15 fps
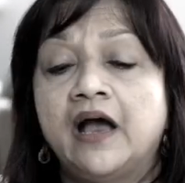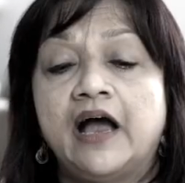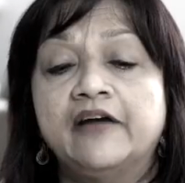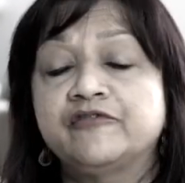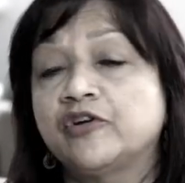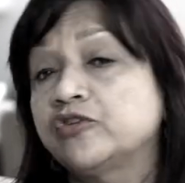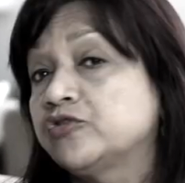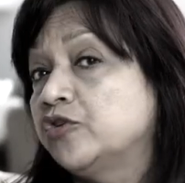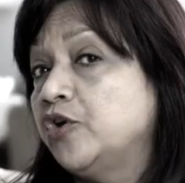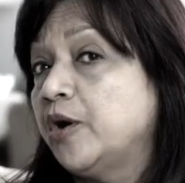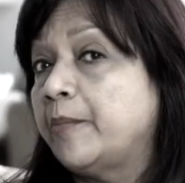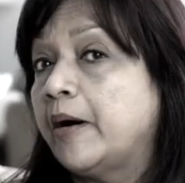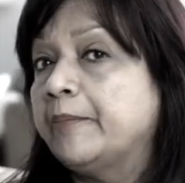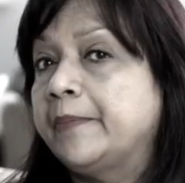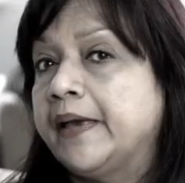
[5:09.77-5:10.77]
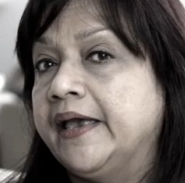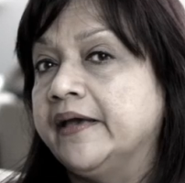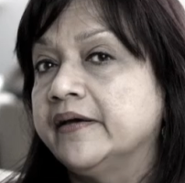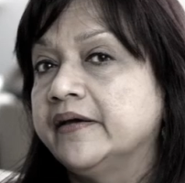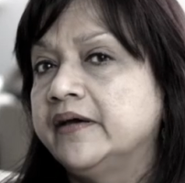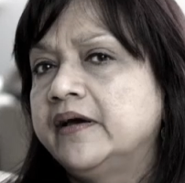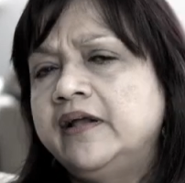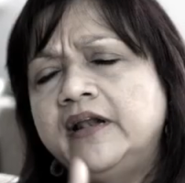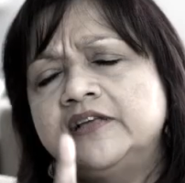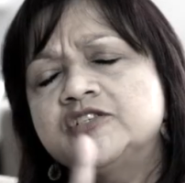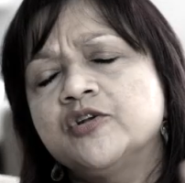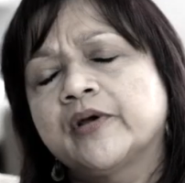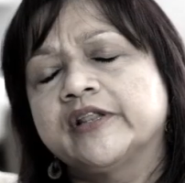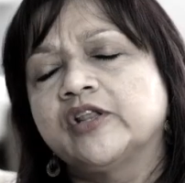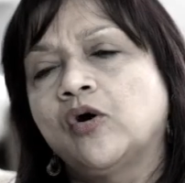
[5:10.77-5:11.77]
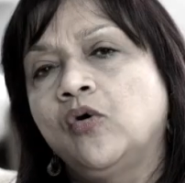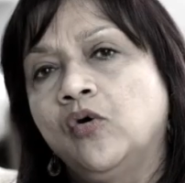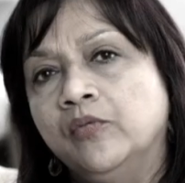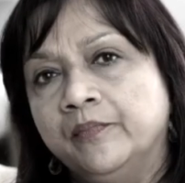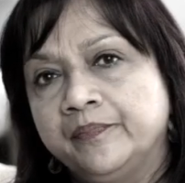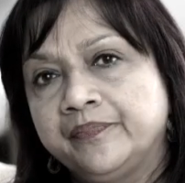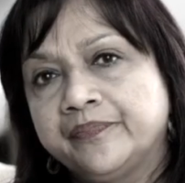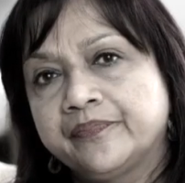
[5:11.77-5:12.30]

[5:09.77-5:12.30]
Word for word: I've talked to you about pay. Let's look at the home.